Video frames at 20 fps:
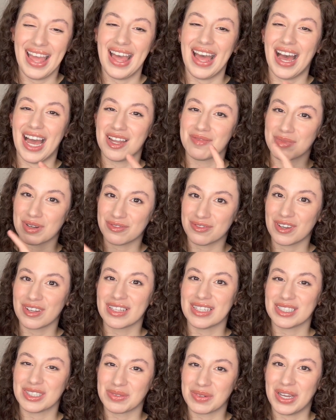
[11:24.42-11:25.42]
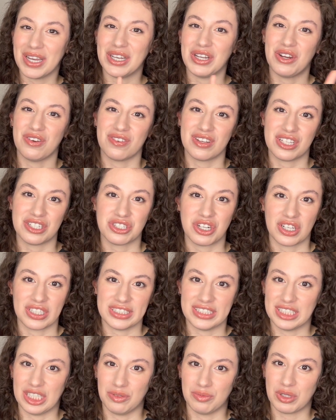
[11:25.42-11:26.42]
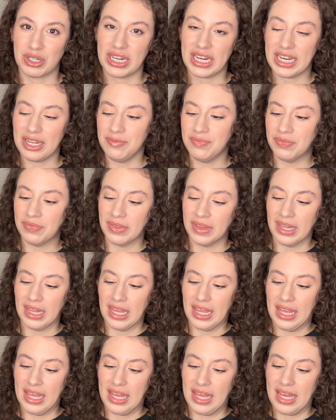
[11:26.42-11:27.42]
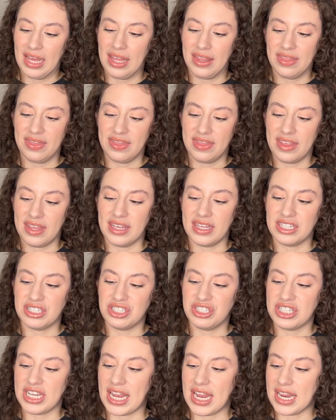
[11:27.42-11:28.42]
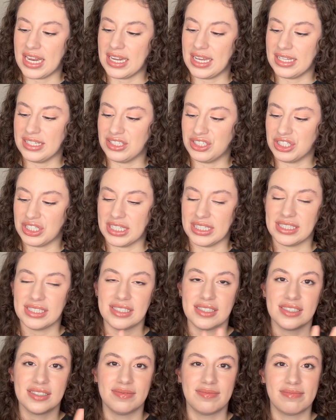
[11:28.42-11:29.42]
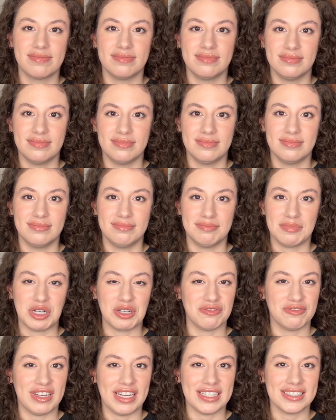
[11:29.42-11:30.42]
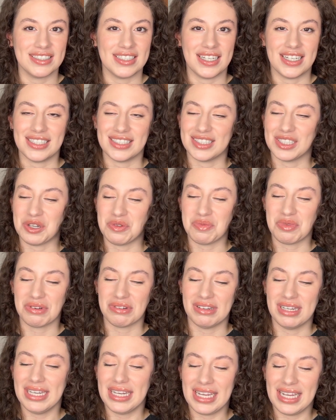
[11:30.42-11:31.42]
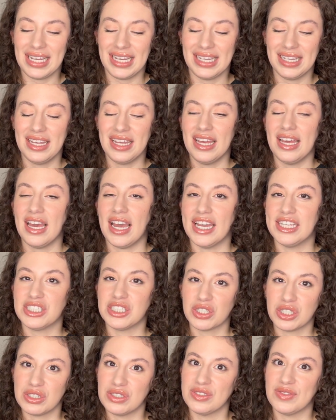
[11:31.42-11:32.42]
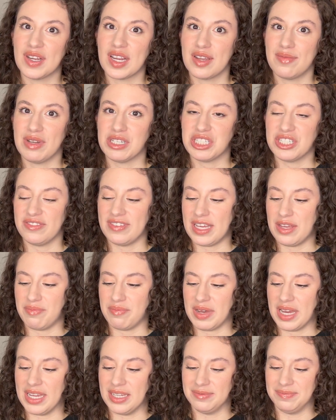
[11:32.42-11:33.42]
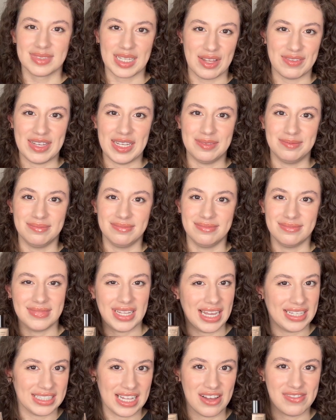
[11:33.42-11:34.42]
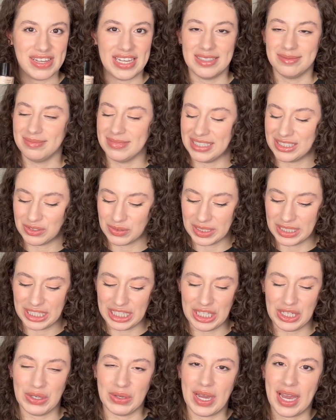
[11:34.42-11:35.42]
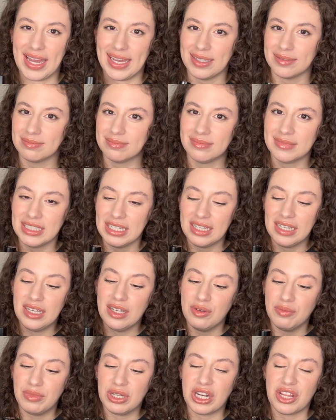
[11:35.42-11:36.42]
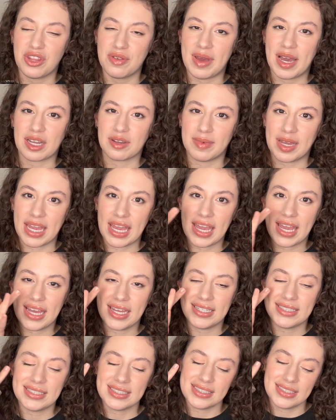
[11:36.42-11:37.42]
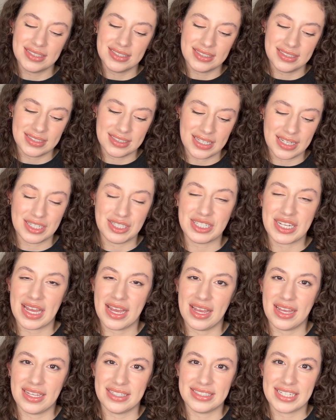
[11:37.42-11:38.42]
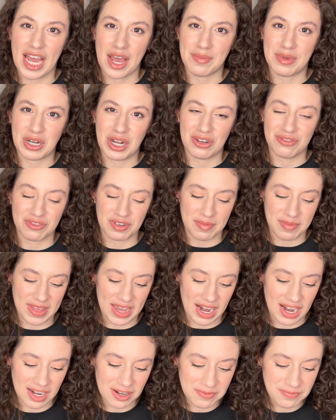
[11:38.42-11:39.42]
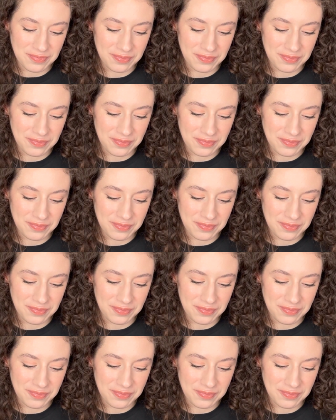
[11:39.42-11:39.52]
I prefer this one over the Charlotte Tilbury. The shade is just perfect and it's so pretty. I don't use very much of it, but love it. I love it. It's really cute. I put it on the back of my hand and tap it on from there.